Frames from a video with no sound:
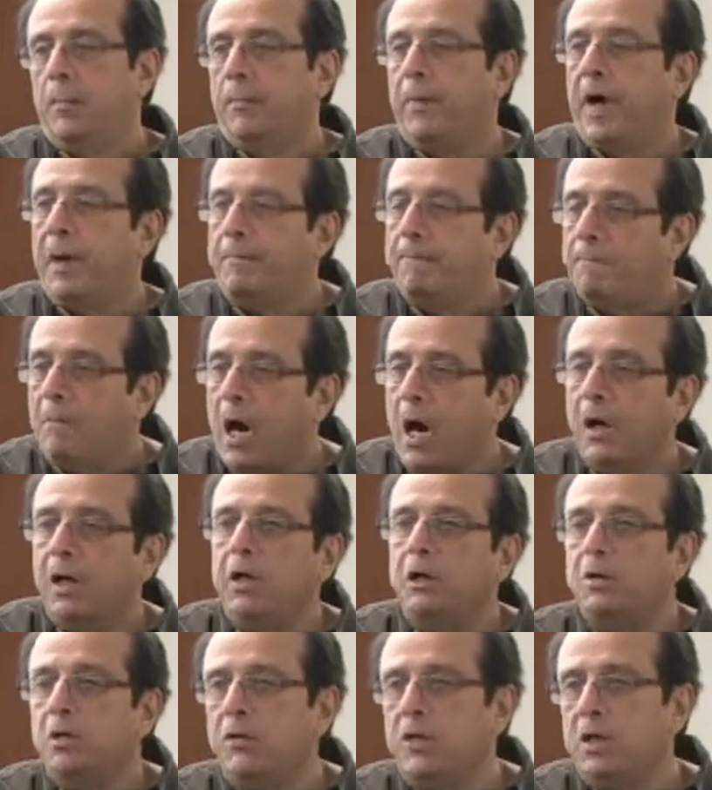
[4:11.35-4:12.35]
By
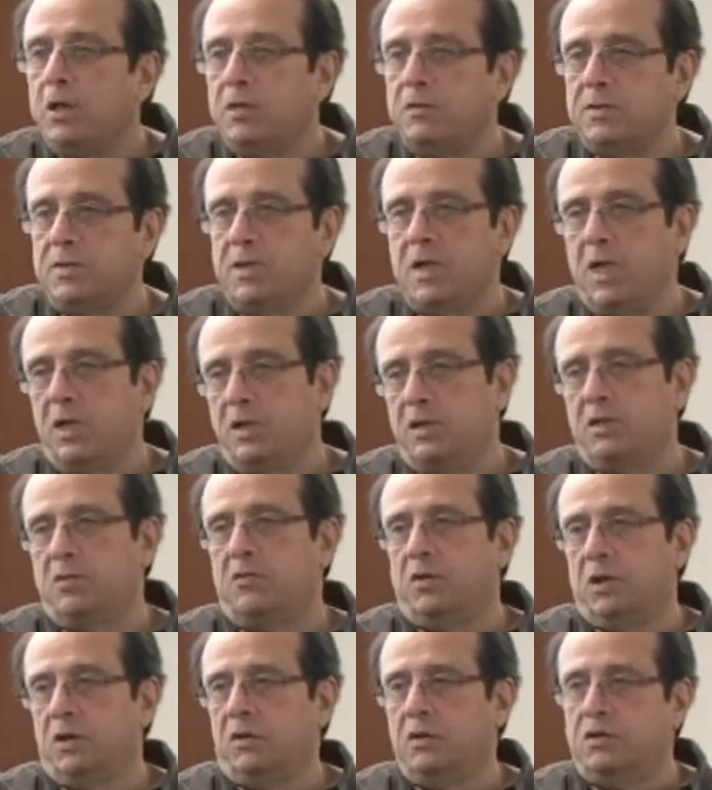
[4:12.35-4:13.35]
monitoring those data
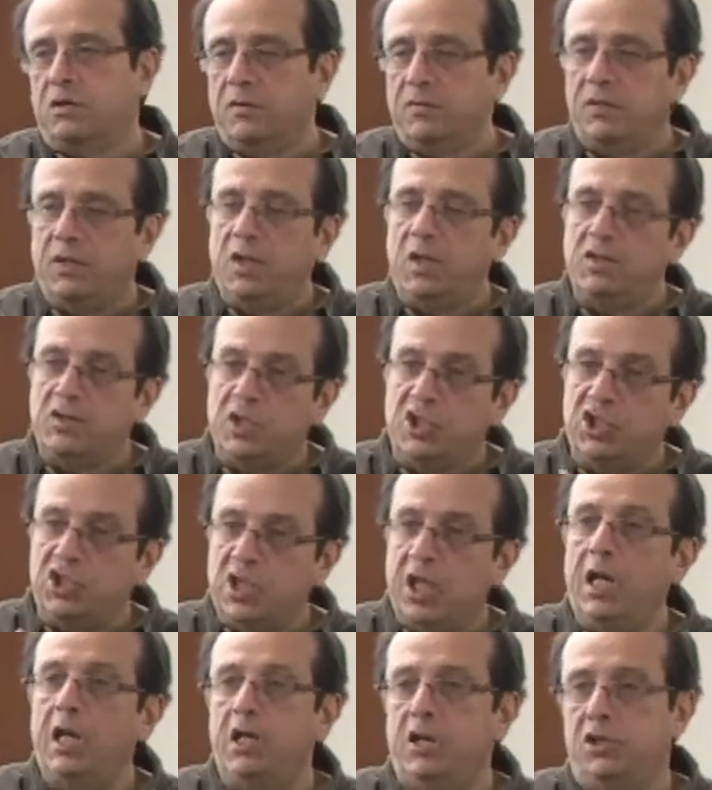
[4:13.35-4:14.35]
structures, if there's a
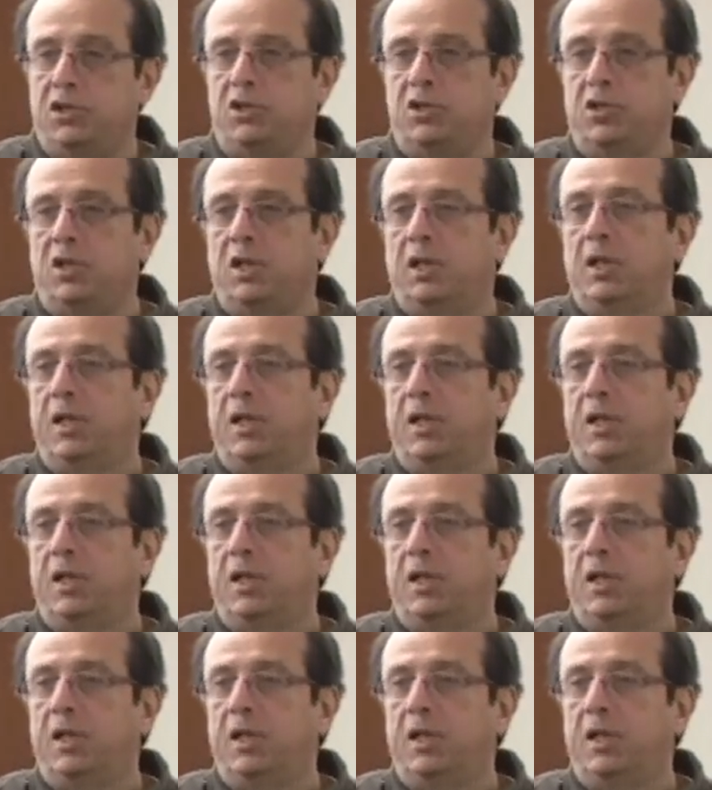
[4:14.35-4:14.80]
change